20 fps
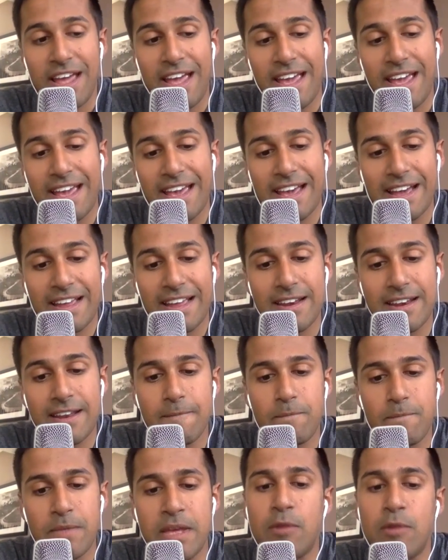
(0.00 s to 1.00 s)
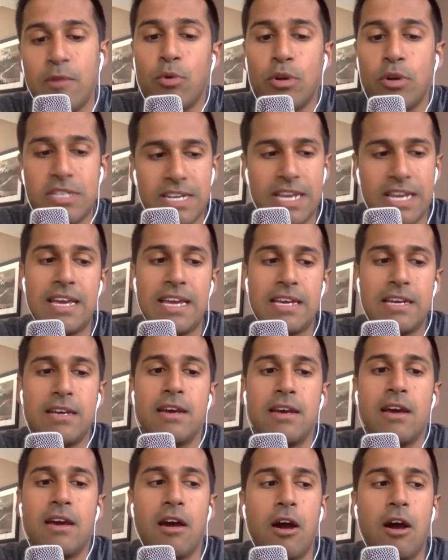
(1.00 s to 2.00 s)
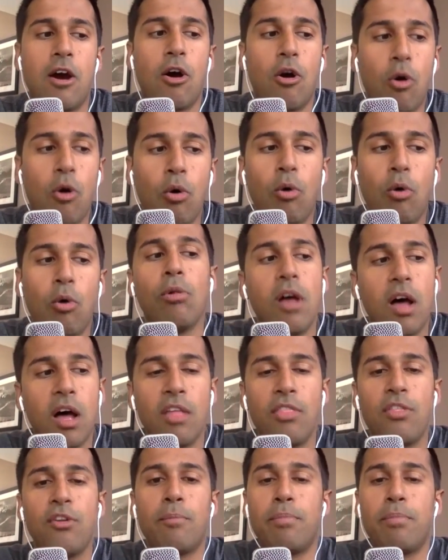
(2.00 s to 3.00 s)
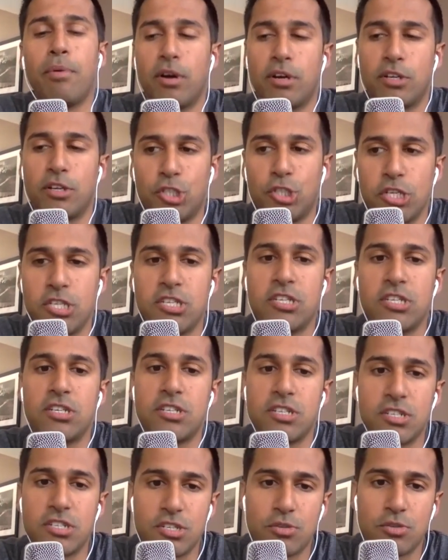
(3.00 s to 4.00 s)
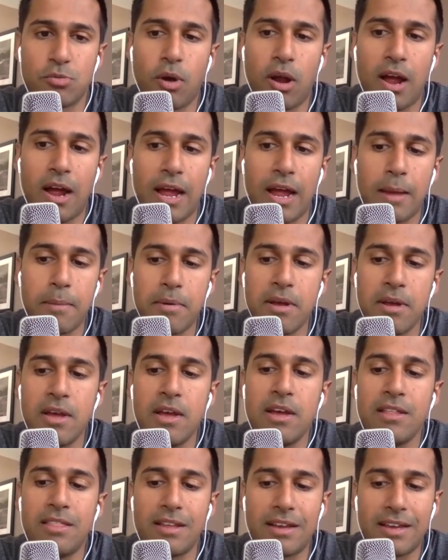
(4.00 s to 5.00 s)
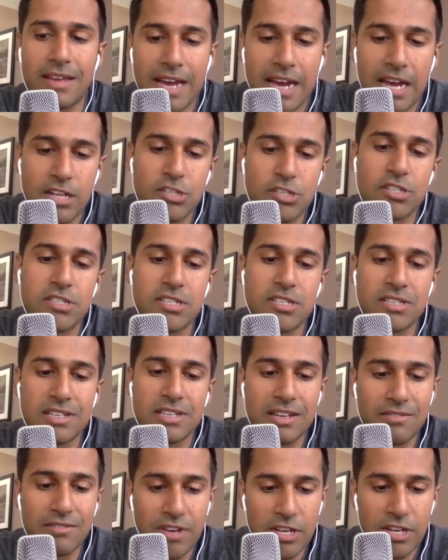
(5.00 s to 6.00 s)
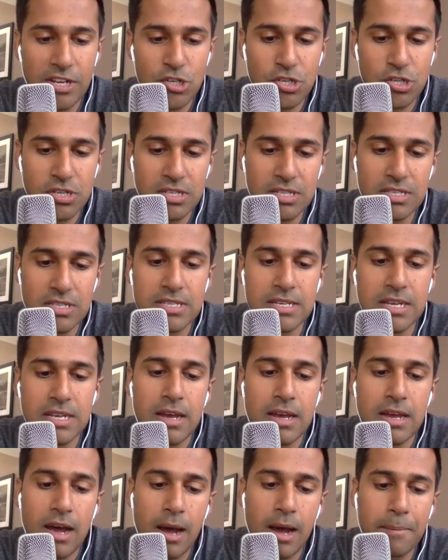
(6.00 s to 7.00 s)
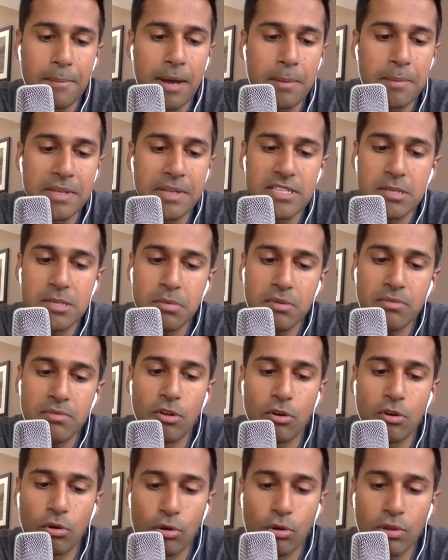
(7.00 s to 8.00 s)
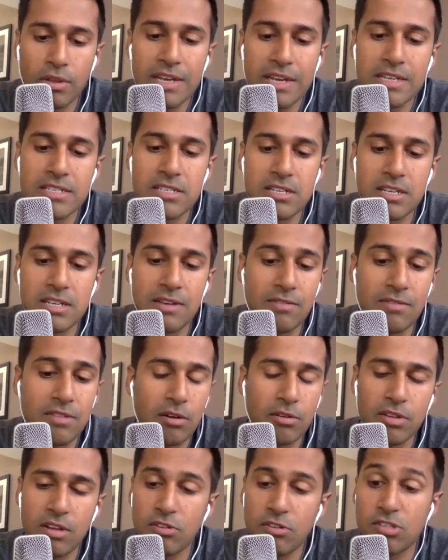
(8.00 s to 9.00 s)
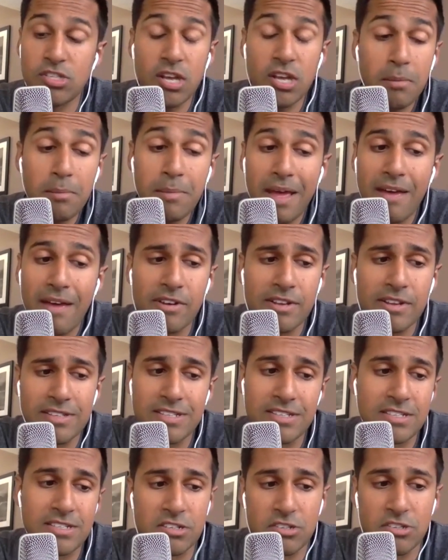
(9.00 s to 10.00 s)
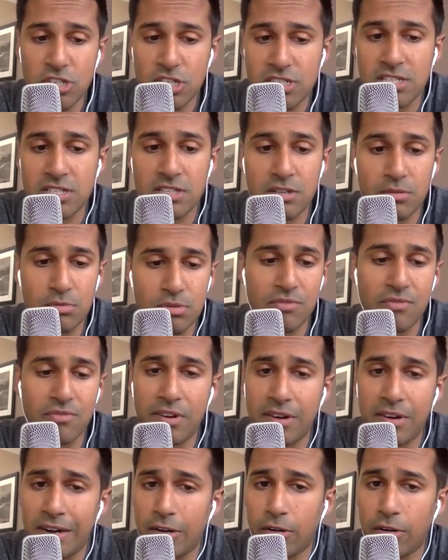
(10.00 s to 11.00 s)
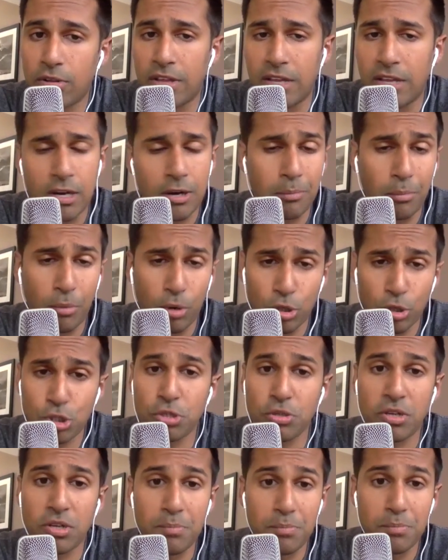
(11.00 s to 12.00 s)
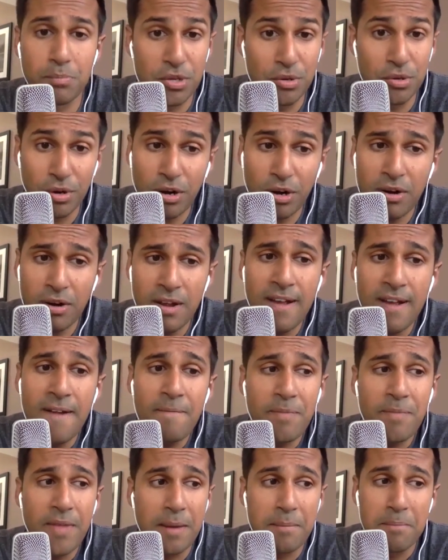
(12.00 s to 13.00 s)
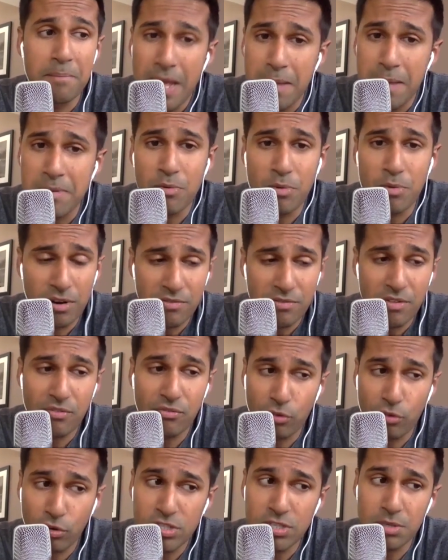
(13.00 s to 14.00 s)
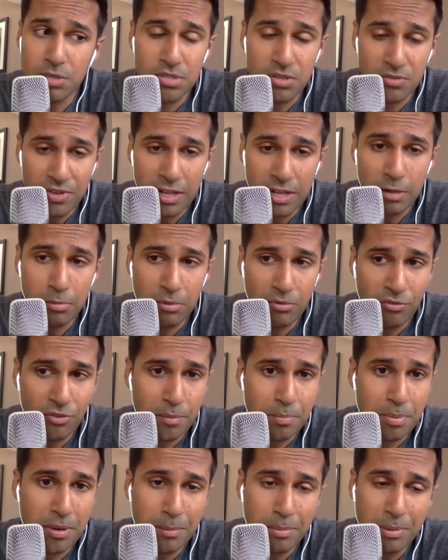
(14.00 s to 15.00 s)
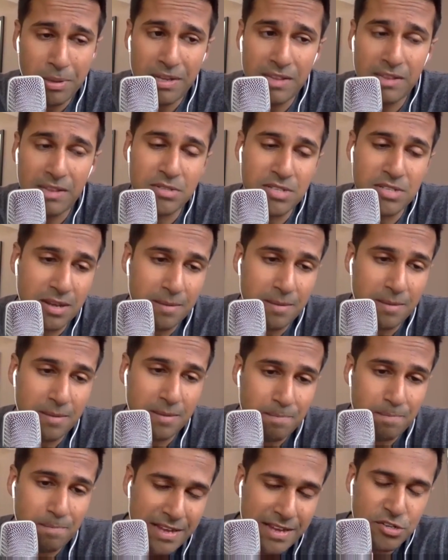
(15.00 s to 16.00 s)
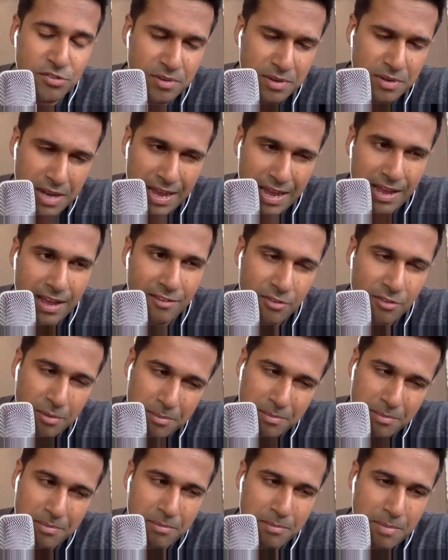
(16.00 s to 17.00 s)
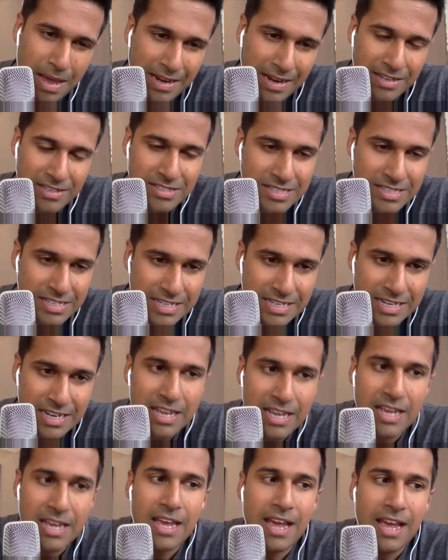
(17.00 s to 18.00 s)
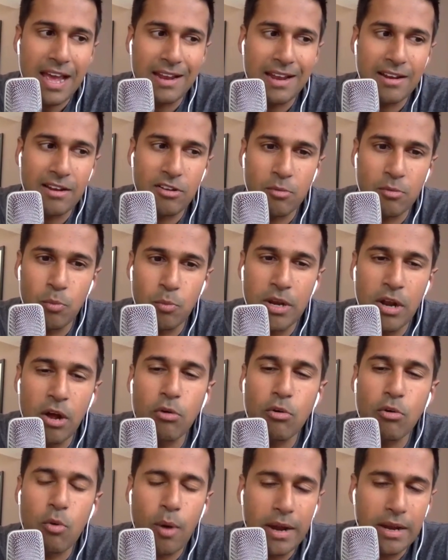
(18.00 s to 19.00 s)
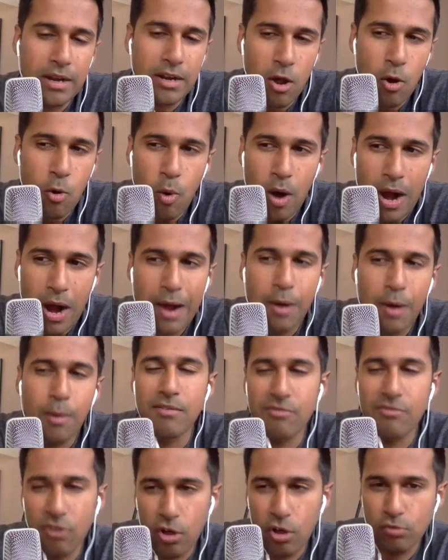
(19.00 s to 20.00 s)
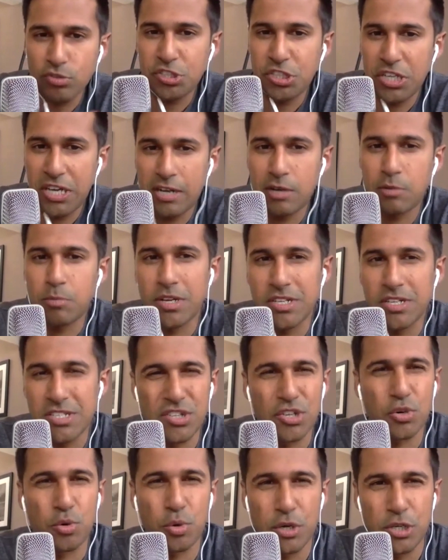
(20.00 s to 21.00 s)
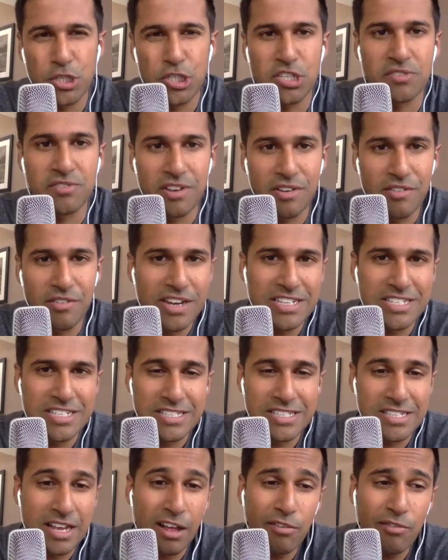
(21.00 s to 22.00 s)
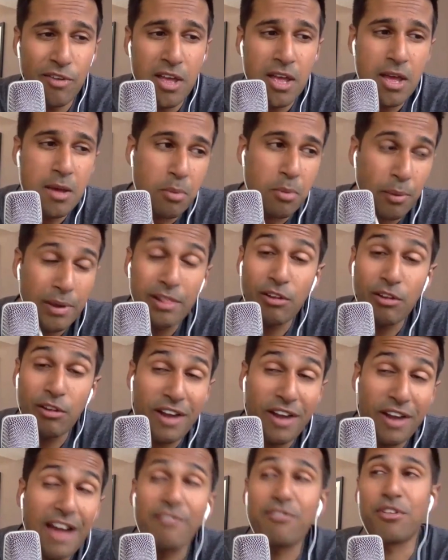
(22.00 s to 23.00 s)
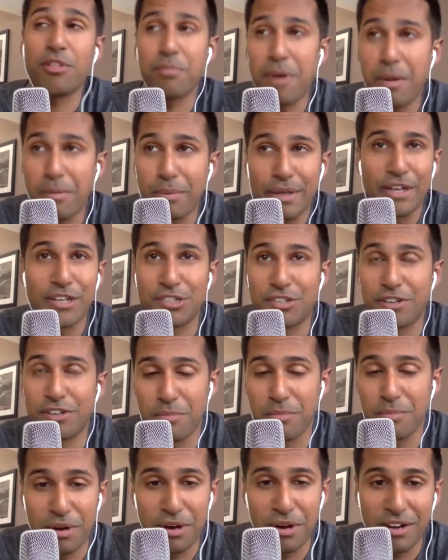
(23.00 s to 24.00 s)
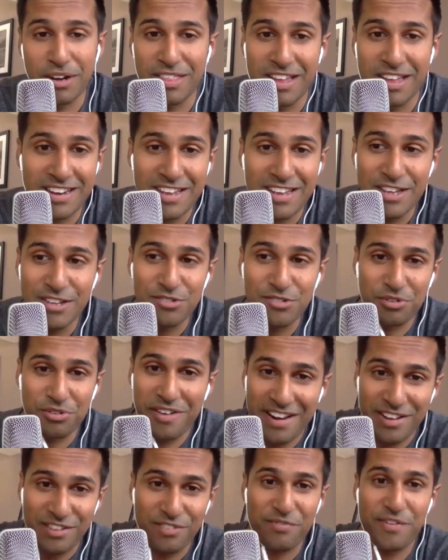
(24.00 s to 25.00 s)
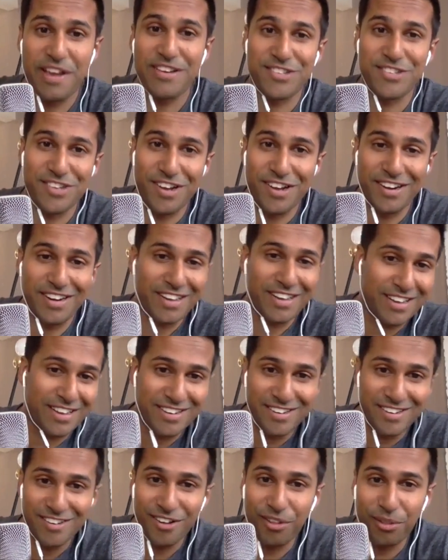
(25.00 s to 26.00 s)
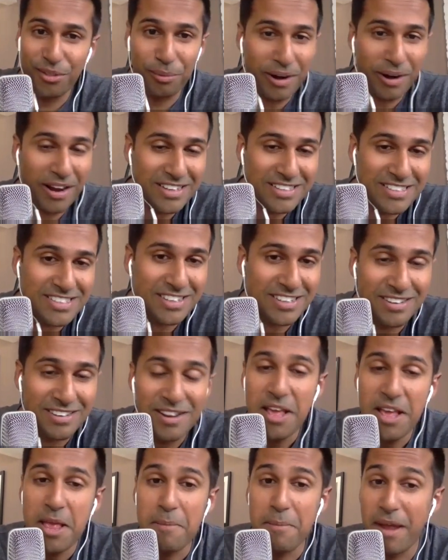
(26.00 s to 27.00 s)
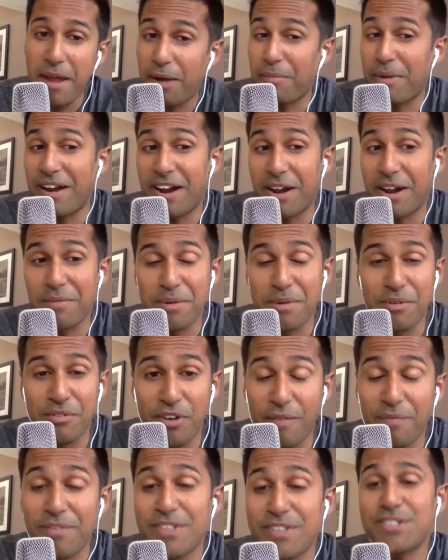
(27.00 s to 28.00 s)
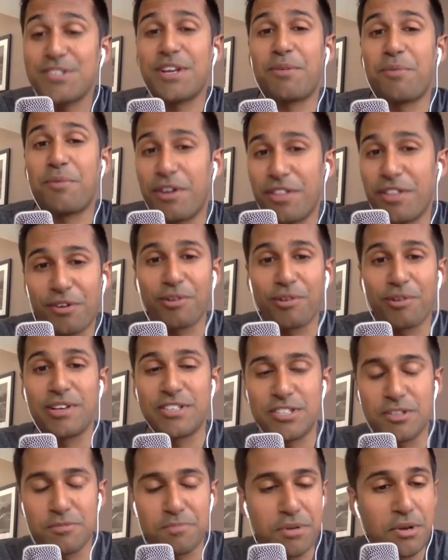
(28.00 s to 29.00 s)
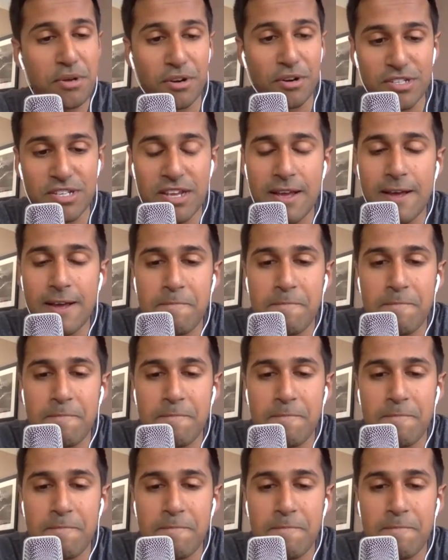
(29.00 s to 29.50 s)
Yeah. And it would take a whole other book just to describe the gadgets and the inventions. I mean, some of the earliest, there's some evidence that suggests that there was a very early commercial computer, and maybe one of the first that was available for the public. There was a page of a magazine, and we don't quite know how involved Shannon was in the creation of the device itself. But we learned after the publication of the book that he sort of had his face on it and all the rest, and may or may not have been involved. And this is like one of the earliest computers.